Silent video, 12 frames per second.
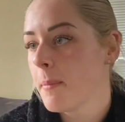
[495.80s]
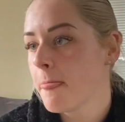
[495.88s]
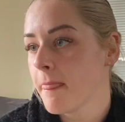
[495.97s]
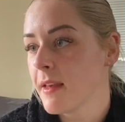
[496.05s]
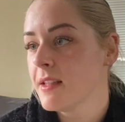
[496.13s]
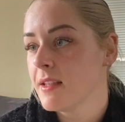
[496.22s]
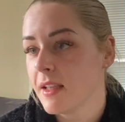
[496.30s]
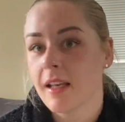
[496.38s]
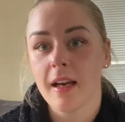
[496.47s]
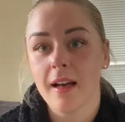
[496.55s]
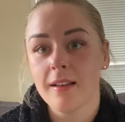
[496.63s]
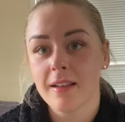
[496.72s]
this
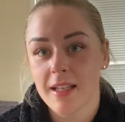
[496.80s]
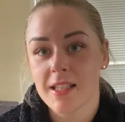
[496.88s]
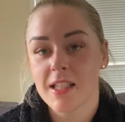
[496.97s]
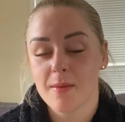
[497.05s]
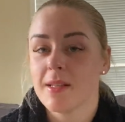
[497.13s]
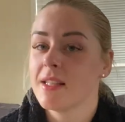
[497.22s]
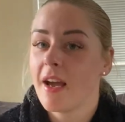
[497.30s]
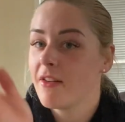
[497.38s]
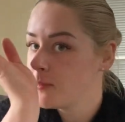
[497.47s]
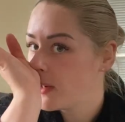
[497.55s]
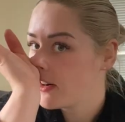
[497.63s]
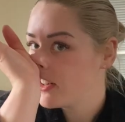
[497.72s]
year needs to be
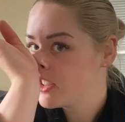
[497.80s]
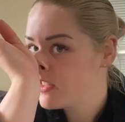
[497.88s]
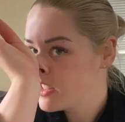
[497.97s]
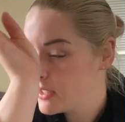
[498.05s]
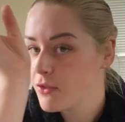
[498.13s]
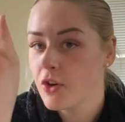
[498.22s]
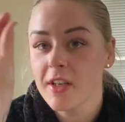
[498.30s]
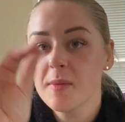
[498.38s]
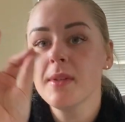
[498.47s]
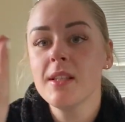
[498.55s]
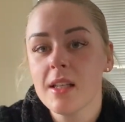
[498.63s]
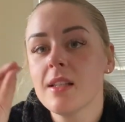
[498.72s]
saved by Christmas. If
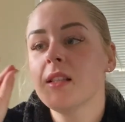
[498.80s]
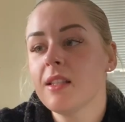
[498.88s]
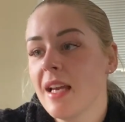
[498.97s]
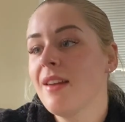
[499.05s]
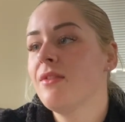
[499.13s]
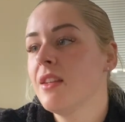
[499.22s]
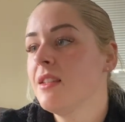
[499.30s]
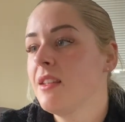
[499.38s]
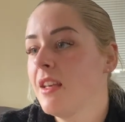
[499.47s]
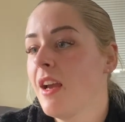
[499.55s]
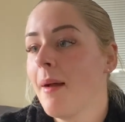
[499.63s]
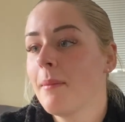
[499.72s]
Christmas doesn't save this
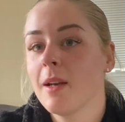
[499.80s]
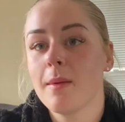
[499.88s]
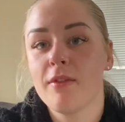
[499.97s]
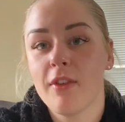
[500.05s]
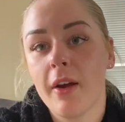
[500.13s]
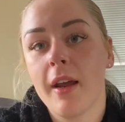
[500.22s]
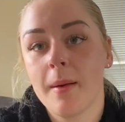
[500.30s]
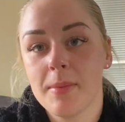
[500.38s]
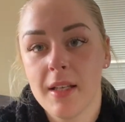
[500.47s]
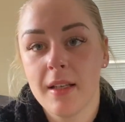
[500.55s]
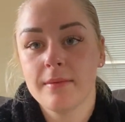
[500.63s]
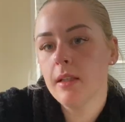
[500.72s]
year, I'm going to be very
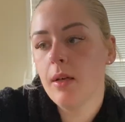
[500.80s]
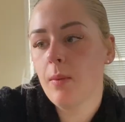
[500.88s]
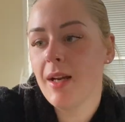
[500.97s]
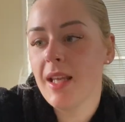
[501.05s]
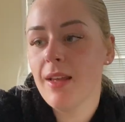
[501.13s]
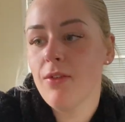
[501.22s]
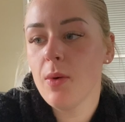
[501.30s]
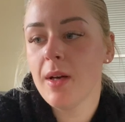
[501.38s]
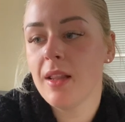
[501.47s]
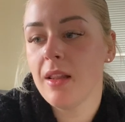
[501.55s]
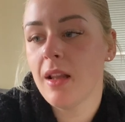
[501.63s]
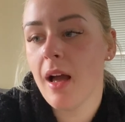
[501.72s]
upset. I want to give you
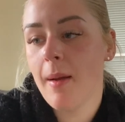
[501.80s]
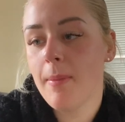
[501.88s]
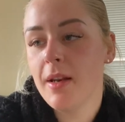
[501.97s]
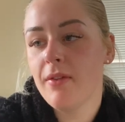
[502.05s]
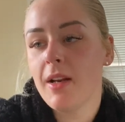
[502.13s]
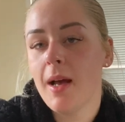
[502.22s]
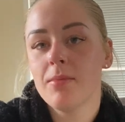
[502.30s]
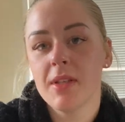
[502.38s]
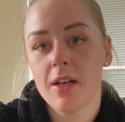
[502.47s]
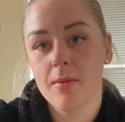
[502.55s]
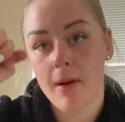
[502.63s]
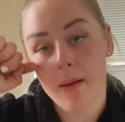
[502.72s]
a bit of an
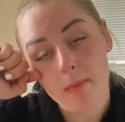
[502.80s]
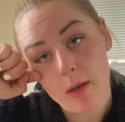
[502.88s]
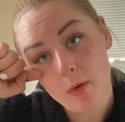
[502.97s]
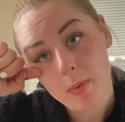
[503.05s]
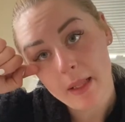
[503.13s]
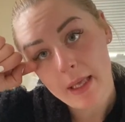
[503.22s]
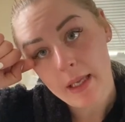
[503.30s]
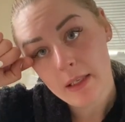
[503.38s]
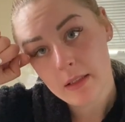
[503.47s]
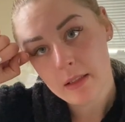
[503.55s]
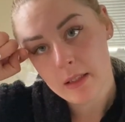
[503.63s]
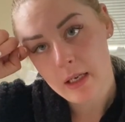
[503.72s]
update on my meal
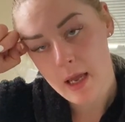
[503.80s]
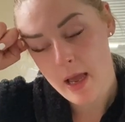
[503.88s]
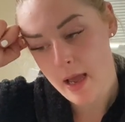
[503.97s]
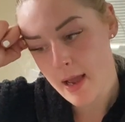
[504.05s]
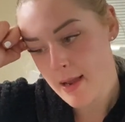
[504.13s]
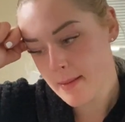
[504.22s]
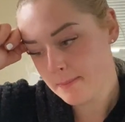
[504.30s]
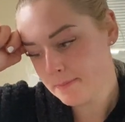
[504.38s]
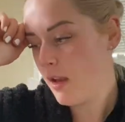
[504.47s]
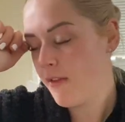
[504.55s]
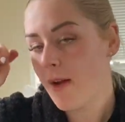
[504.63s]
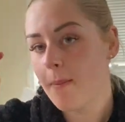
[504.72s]
plan.
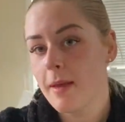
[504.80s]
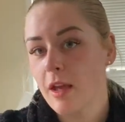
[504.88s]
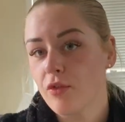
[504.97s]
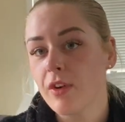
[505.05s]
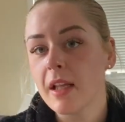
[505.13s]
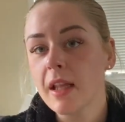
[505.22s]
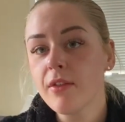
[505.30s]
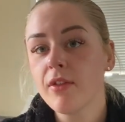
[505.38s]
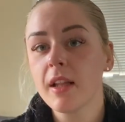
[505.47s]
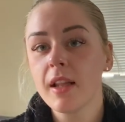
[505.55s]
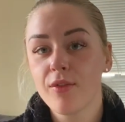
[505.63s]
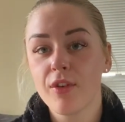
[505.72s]
If I'm being really,
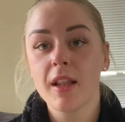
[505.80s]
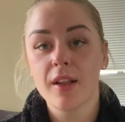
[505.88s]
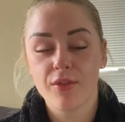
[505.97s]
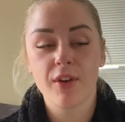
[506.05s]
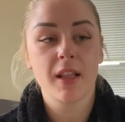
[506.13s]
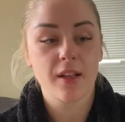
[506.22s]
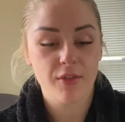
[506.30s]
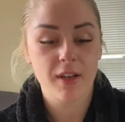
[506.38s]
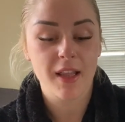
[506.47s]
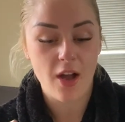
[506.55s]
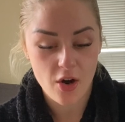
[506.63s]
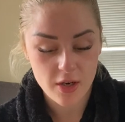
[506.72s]
really, really, really,
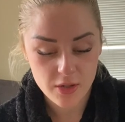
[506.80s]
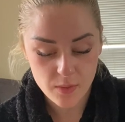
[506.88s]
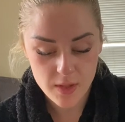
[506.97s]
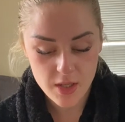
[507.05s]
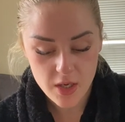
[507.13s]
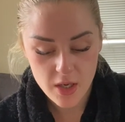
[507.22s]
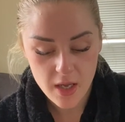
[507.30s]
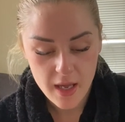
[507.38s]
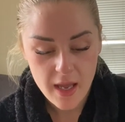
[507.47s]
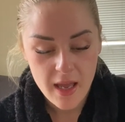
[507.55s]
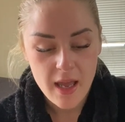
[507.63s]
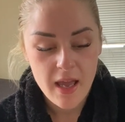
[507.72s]
really honest with you,
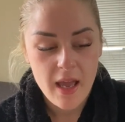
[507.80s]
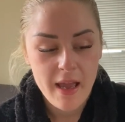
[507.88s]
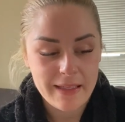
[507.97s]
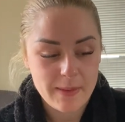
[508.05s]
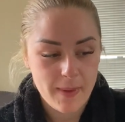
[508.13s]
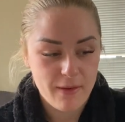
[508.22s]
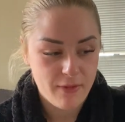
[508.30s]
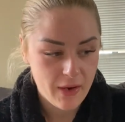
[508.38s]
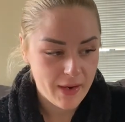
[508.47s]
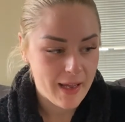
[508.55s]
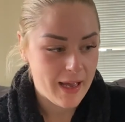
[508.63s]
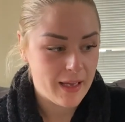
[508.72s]
it's been
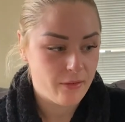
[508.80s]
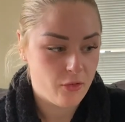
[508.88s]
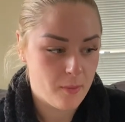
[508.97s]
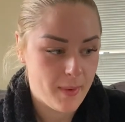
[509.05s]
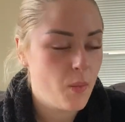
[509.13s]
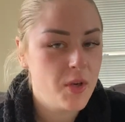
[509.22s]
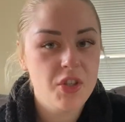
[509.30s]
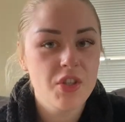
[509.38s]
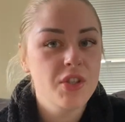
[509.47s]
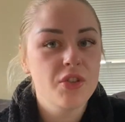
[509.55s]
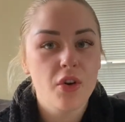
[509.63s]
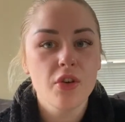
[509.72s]
very hard for me, which
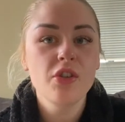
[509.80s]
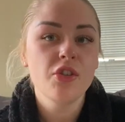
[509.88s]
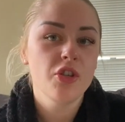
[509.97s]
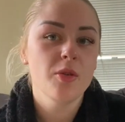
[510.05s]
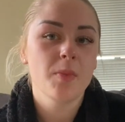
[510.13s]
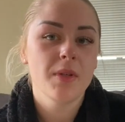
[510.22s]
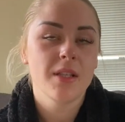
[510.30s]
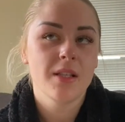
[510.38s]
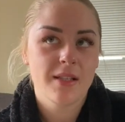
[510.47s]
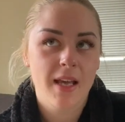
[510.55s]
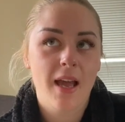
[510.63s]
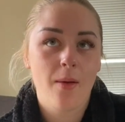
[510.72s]
is so stupid to
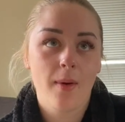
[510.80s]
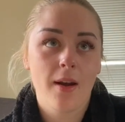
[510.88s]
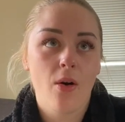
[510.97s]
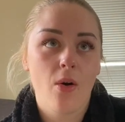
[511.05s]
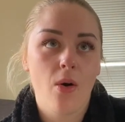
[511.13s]
say when